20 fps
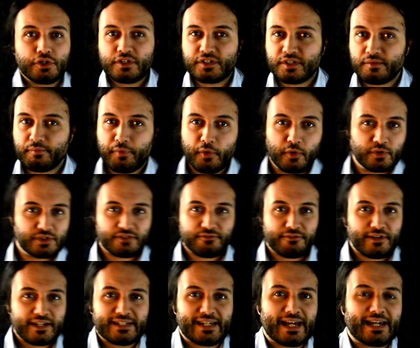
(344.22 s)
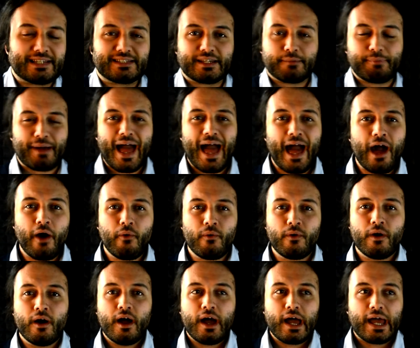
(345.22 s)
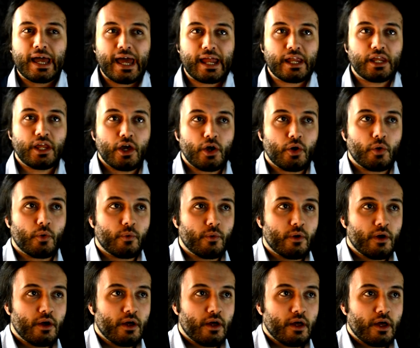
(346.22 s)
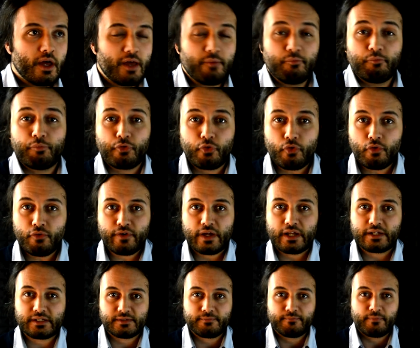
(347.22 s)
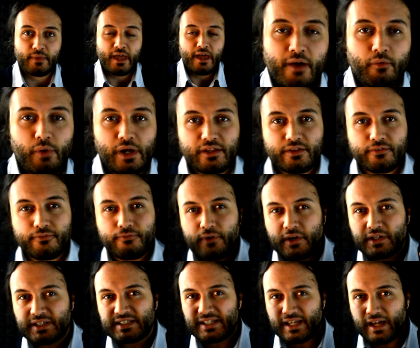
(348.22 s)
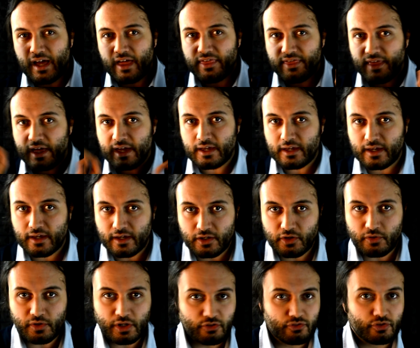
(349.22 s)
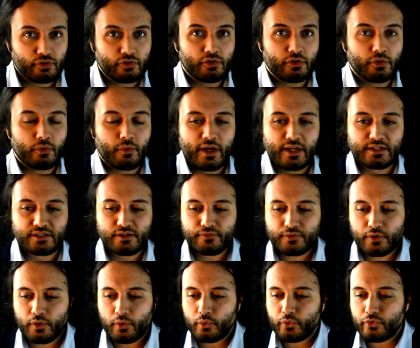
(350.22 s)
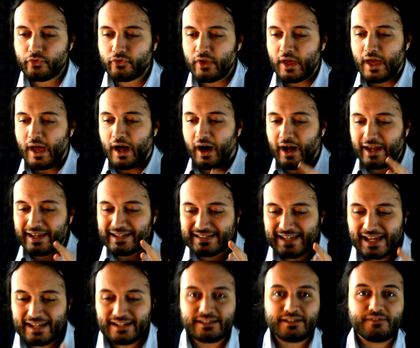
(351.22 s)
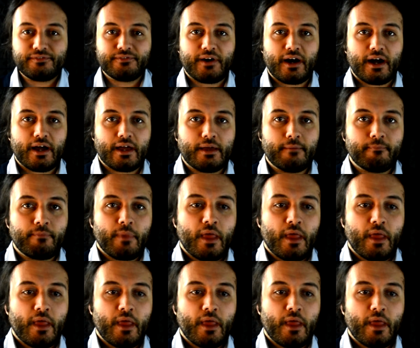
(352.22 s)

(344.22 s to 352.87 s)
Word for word: is important, fantastic, but how can you improve it? Well, the first thing you need to do is, of course, identify